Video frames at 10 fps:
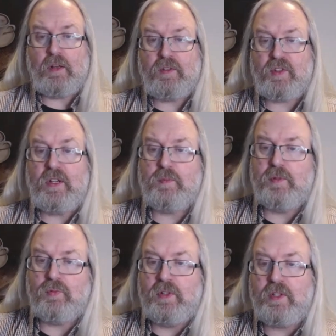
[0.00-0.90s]
exchanged
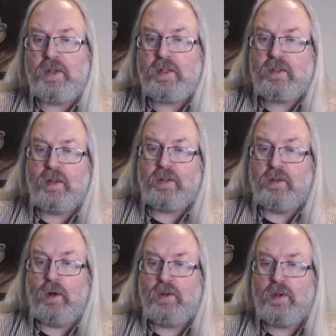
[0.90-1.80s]
between Tate and an
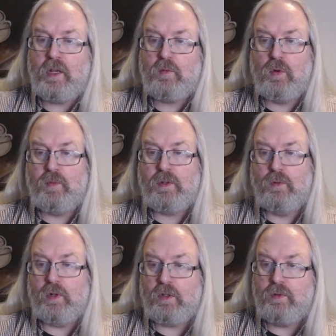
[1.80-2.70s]
unnamed woman
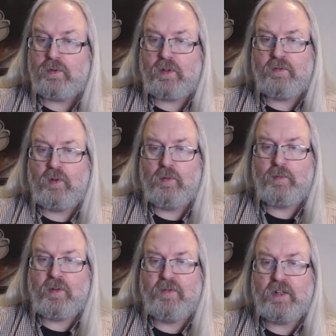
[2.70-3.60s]
who accused a former
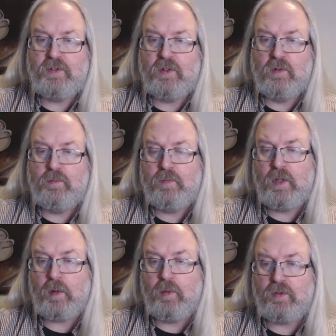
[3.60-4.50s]
professional
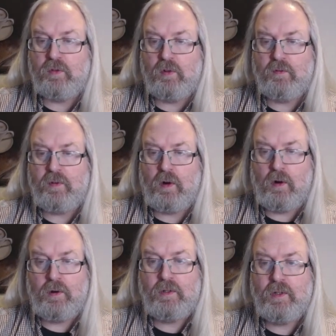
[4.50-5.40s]
kickboxer of
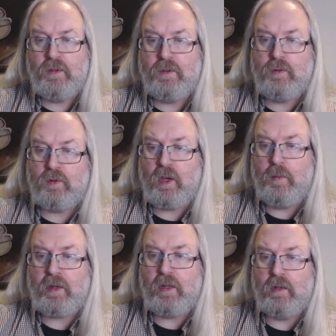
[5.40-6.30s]
R in the UK
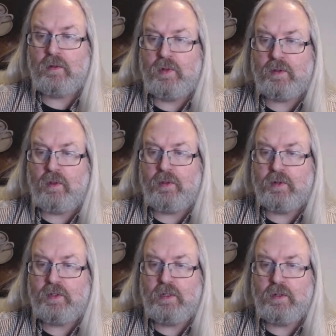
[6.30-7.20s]
back in
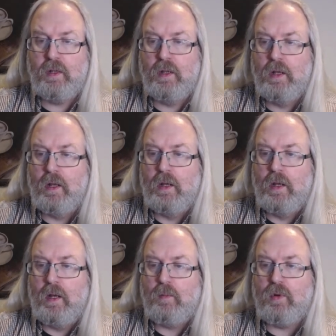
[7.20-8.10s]
2013.
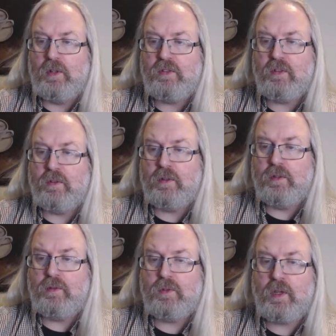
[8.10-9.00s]
Police in
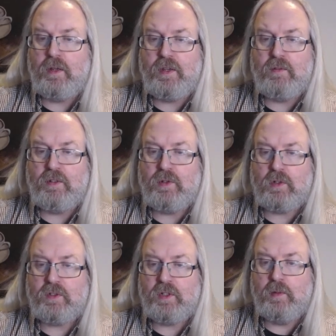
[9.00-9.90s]
the UK never
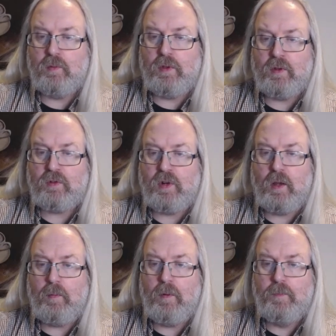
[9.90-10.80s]
charged him with a
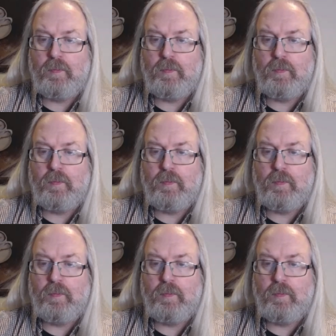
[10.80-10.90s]
crime.